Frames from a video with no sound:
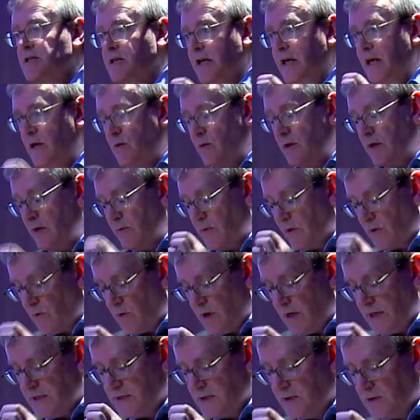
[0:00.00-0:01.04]
equally
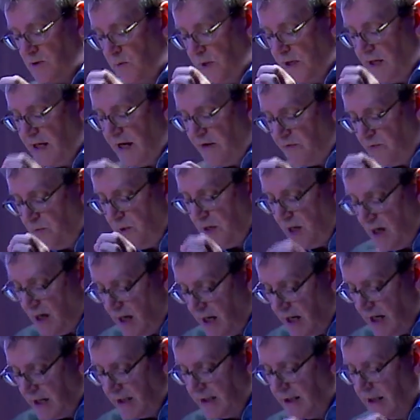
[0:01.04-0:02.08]
requires it to be left
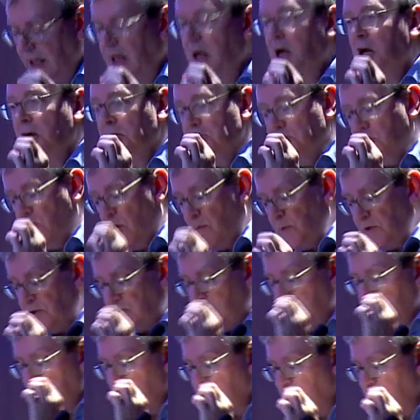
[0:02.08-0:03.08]
behind. Geometry is